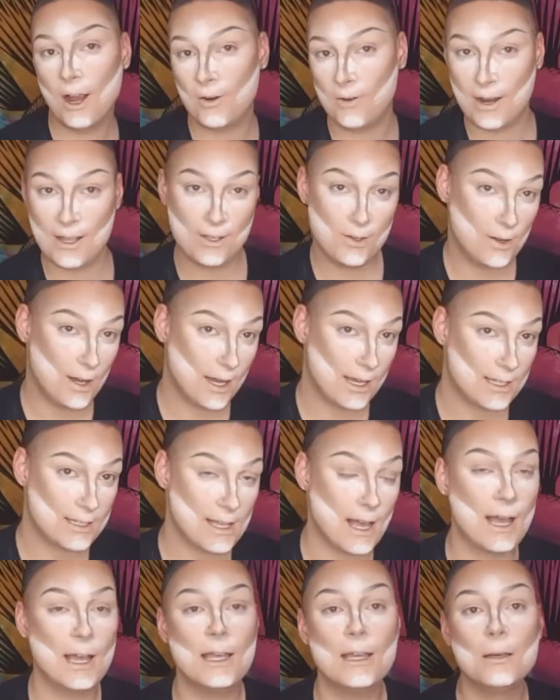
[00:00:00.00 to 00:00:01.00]
All right, you
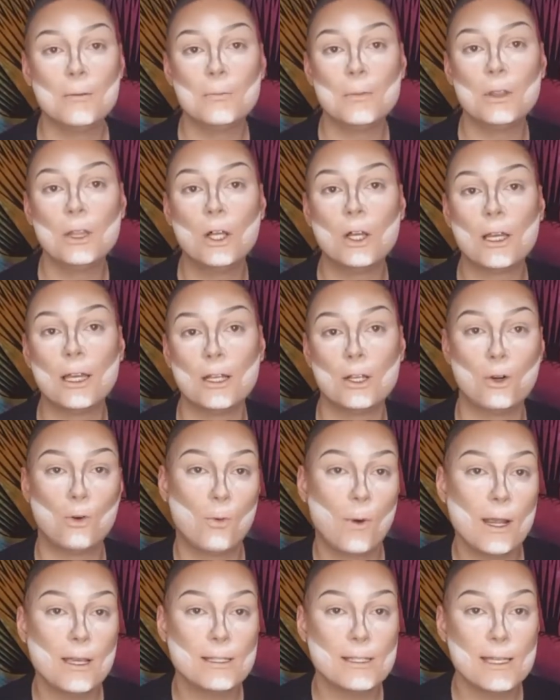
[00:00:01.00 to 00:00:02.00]
guys, I am looking
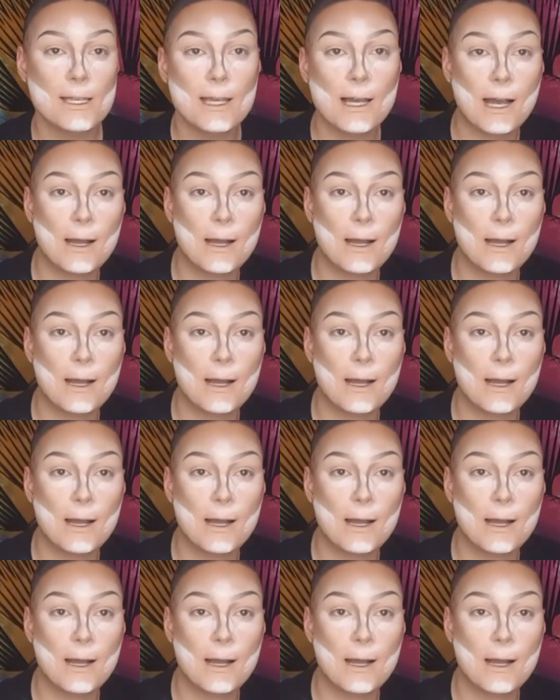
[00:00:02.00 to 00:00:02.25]
crazy.